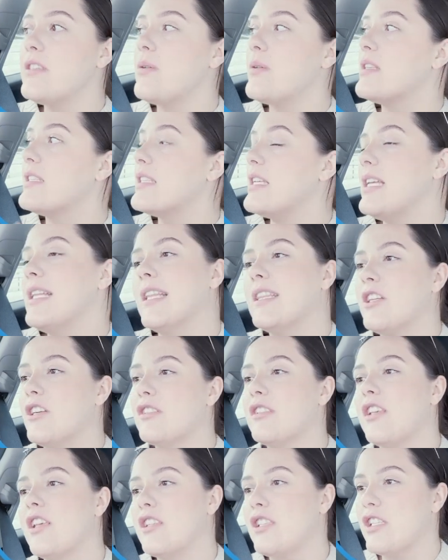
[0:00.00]
You can see that
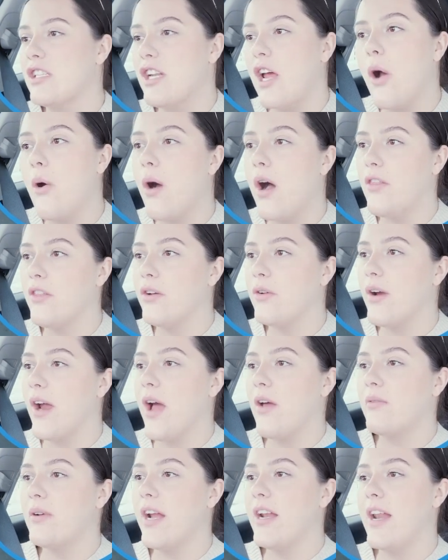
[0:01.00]
there's snow on the
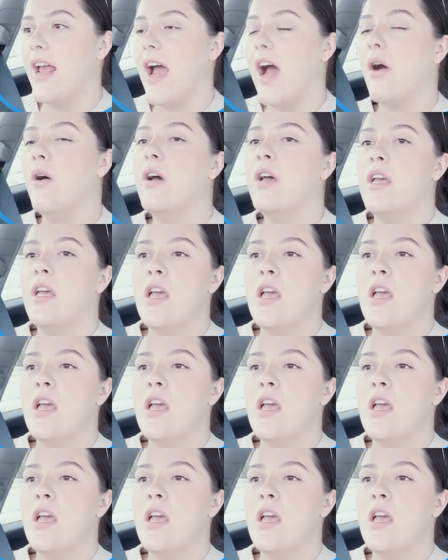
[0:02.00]
ground right now,